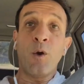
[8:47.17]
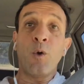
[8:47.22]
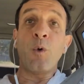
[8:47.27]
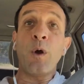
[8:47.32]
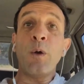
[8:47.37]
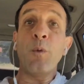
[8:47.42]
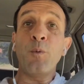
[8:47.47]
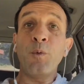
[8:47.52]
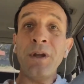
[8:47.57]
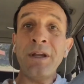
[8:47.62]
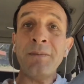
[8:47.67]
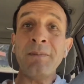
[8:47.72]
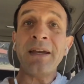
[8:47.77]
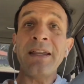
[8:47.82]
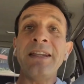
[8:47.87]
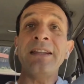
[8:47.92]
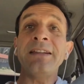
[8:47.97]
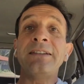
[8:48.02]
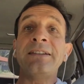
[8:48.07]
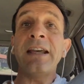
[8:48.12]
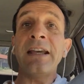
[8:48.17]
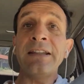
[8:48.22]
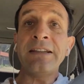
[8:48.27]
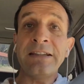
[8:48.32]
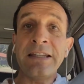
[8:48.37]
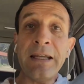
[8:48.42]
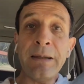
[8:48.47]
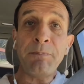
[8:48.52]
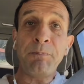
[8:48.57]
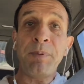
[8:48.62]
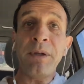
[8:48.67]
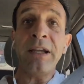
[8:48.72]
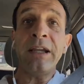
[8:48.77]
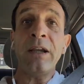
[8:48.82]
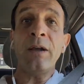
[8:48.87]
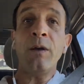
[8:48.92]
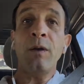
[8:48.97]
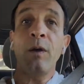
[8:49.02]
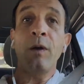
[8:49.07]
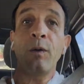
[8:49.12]
When we meditate
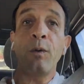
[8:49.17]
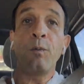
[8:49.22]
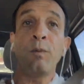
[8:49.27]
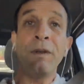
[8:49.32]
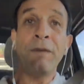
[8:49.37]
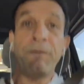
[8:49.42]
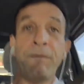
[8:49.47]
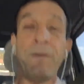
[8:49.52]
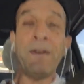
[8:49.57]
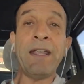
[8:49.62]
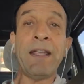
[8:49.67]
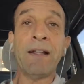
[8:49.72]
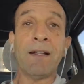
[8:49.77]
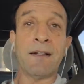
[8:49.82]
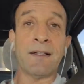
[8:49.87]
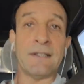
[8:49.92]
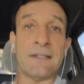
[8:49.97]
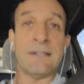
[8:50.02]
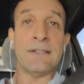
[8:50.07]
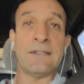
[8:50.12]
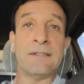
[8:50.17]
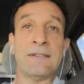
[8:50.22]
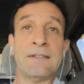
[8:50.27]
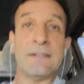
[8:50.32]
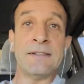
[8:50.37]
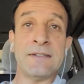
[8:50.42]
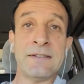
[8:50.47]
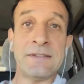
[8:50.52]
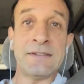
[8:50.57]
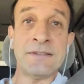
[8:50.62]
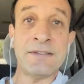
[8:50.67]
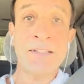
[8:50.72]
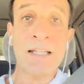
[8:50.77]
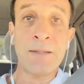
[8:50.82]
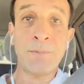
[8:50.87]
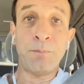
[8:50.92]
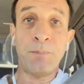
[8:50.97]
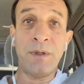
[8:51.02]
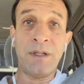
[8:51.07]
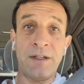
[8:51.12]
deeply, we feel
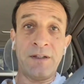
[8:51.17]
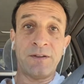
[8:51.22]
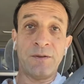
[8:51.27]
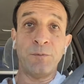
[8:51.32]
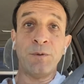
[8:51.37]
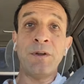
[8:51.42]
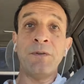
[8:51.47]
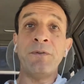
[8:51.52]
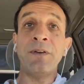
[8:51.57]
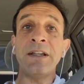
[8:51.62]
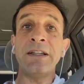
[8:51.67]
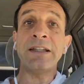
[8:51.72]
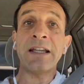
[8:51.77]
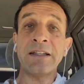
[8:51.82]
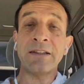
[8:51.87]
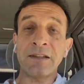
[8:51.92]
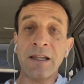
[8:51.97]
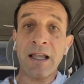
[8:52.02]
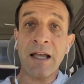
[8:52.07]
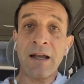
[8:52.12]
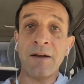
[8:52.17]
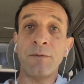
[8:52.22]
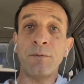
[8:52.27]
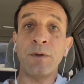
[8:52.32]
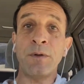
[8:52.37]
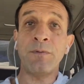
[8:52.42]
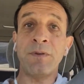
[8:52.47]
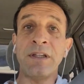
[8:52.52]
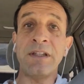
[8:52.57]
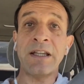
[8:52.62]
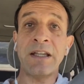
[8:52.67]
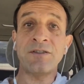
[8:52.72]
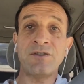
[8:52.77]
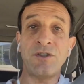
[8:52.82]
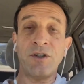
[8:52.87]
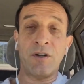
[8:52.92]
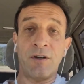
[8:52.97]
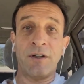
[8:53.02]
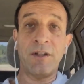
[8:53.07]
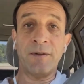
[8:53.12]
that peace, we feel that love, we feel that
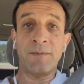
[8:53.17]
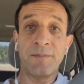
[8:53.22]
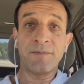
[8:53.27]
joy.